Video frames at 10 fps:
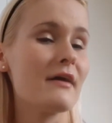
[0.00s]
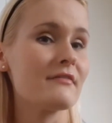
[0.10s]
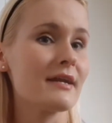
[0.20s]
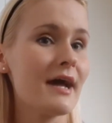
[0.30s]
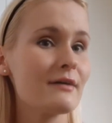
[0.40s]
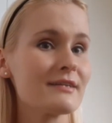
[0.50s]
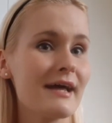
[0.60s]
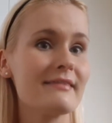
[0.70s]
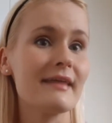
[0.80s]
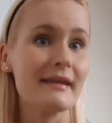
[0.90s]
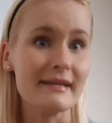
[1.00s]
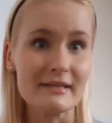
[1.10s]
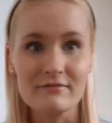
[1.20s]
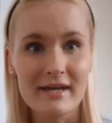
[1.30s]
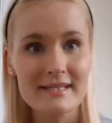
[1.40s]
run out and then
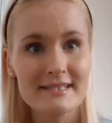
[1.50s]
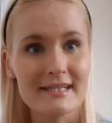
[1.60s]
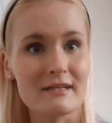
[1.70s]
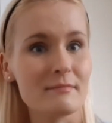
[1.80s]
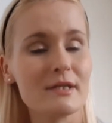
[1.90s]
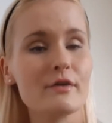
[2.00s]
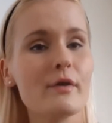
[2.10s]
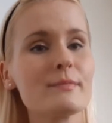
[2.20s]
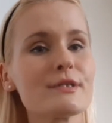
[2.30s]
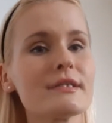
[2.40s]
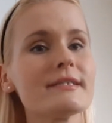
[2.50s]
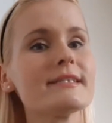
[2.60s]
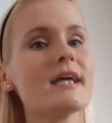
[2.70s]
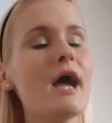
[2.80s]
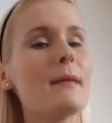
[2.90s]
invest in better
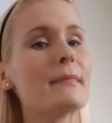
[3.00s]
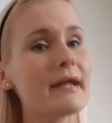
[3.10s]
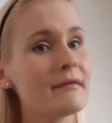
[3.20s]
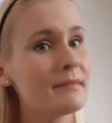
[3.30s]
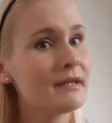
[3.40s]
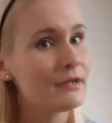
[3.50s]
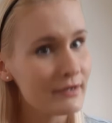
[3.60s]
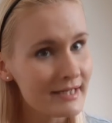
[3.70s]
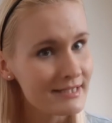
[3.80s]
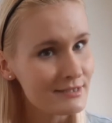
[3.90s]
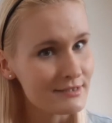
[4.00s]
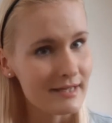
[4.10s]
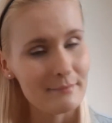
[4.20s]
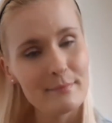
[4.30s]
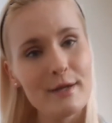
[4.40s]
options, but I've been looking into
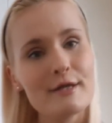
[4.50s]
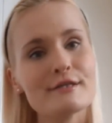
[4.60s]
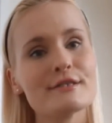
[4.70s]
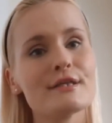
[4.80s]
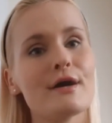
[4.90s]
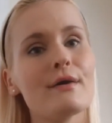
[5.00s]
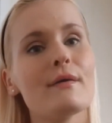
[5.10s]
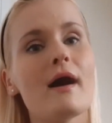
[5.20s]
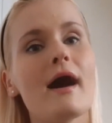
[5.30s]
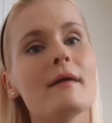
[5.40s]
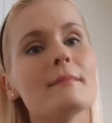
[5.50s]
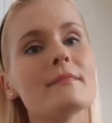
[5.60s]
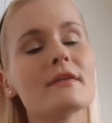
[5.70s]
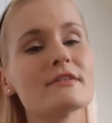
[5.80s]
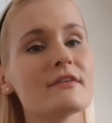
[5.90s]
them. So
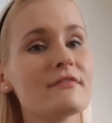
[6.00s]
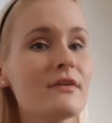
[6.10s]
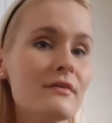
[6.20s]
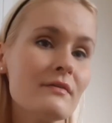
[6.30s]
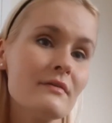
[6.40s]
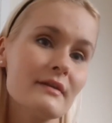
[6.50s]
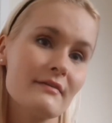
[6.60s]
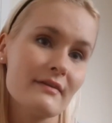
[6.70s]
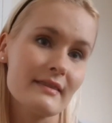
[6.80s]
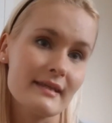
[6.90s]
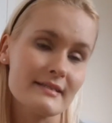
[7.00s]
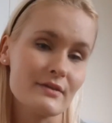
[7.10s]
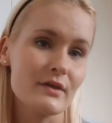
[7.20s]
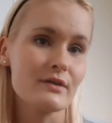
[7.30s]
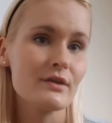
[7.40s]
there's a few different things
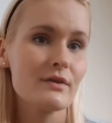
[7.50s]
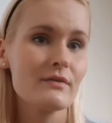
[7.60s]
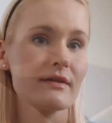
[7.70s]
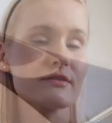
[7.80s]
you can do. There's